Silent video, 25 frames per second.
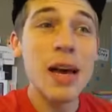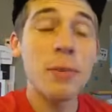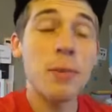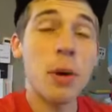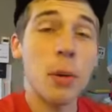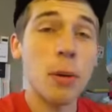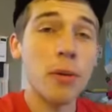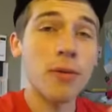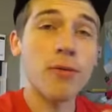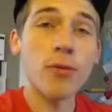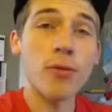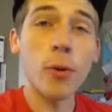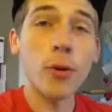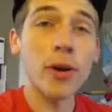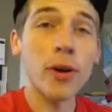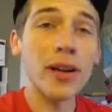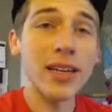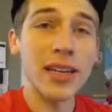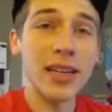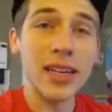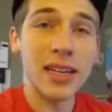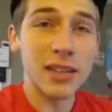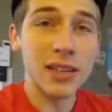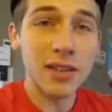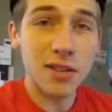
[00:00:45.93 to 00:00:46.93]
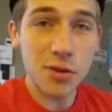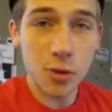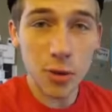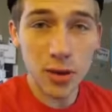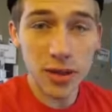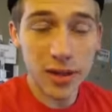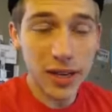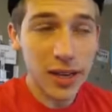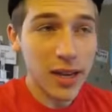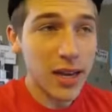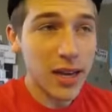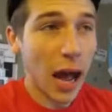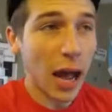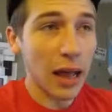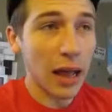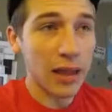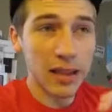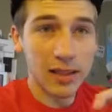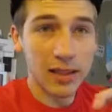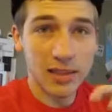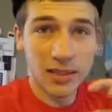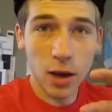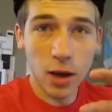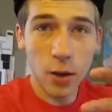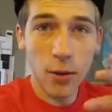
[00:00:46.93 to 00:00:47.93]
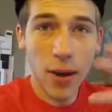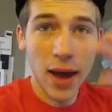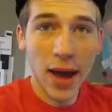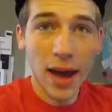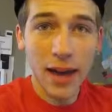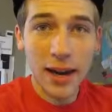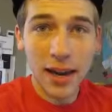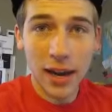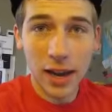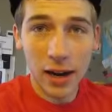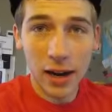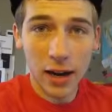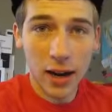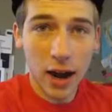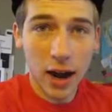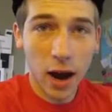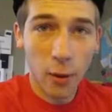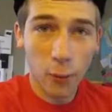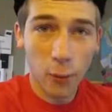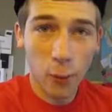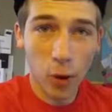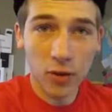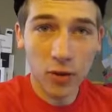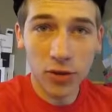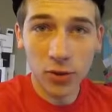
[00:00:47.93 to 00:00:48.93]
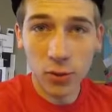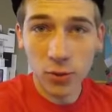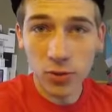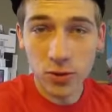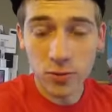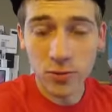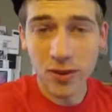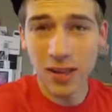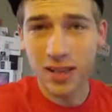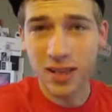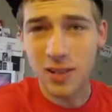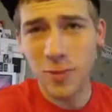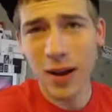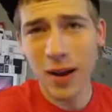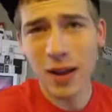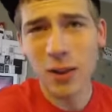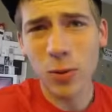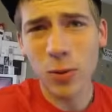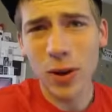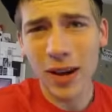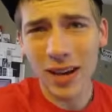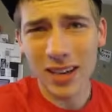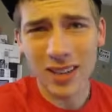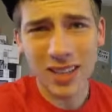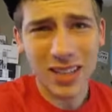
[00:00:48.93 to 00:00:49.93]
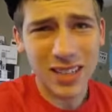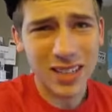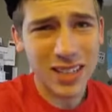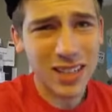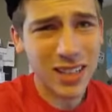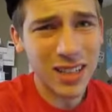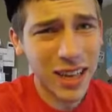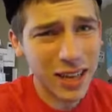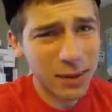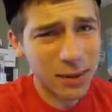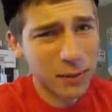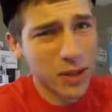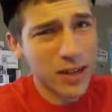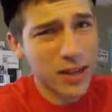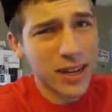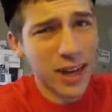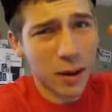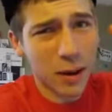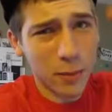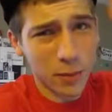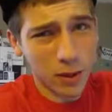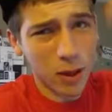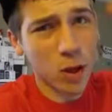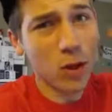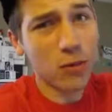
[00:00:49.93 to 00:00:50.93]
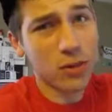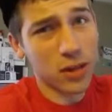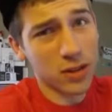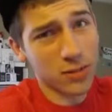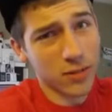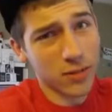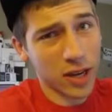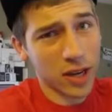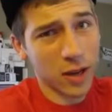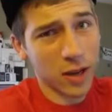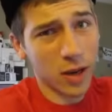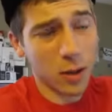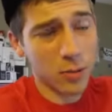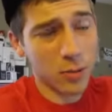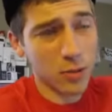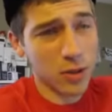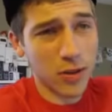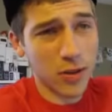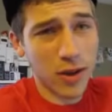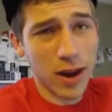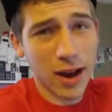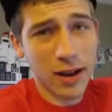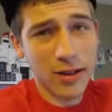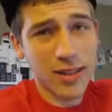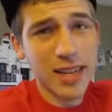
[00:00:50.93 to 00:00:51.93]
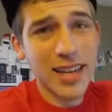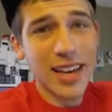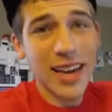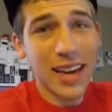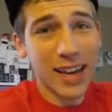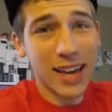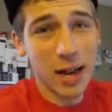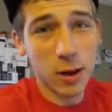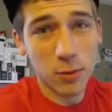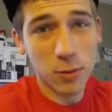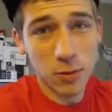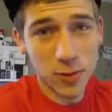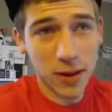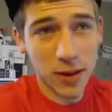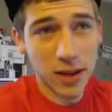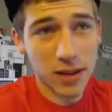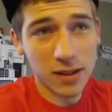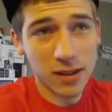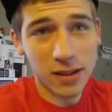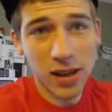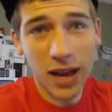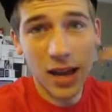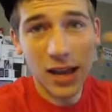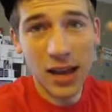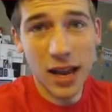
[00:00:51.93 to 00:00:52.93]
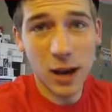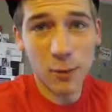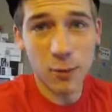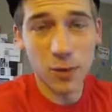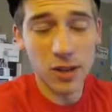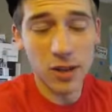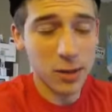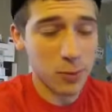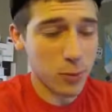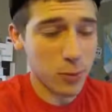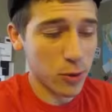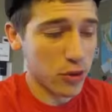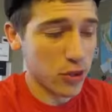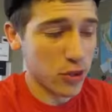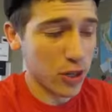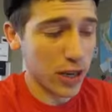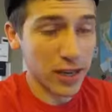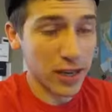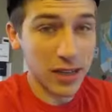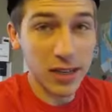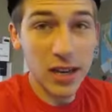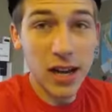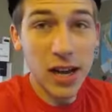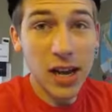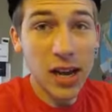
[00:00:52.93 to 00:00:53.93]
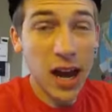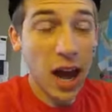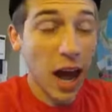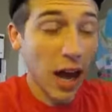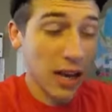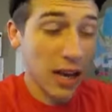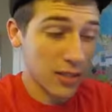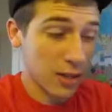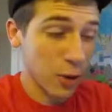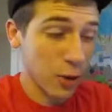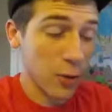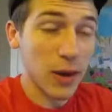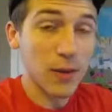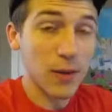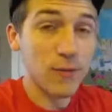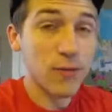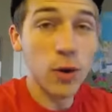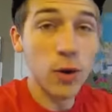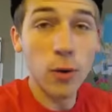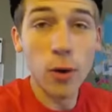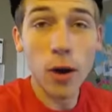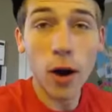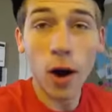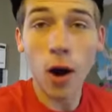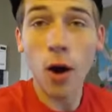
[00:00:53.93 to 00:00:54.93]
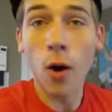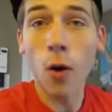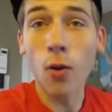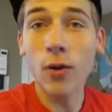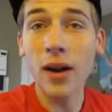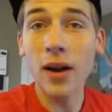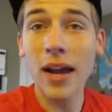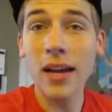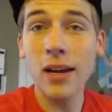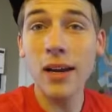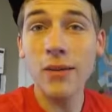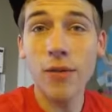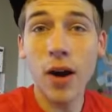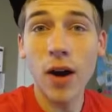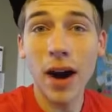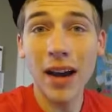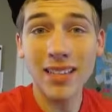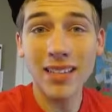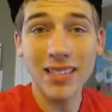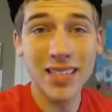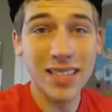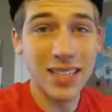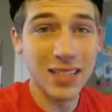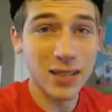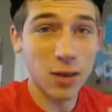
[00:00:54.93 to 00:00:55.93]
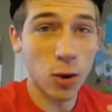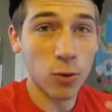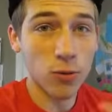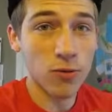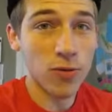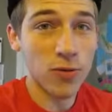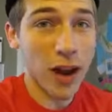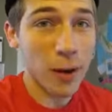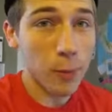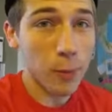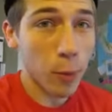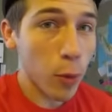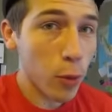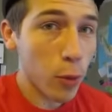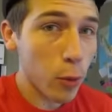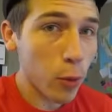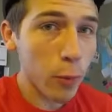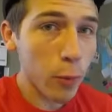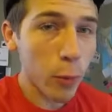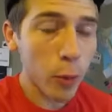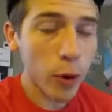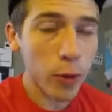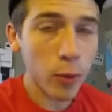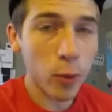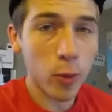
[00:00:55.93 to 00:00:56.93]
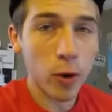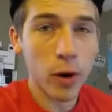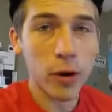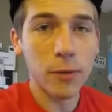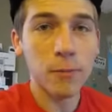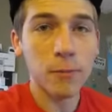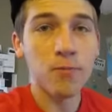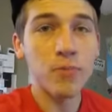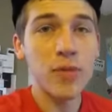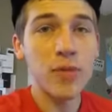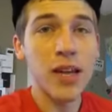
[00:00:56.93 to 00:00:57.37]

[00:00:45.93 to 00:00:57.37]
But before we get into it, let's go ahead and run through some things. By the way, click the like button down below if this video helps you out. It helps me out a lot, and I really appreciate it. So if you are on a device that is on 5.1.1